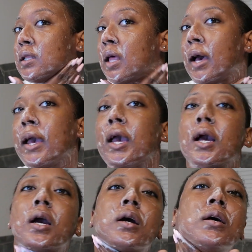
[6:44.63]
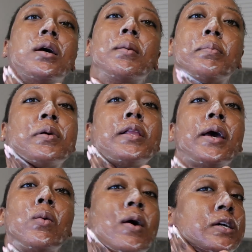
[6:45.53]
like
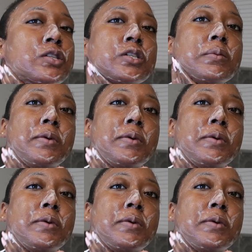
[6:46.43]
play washing.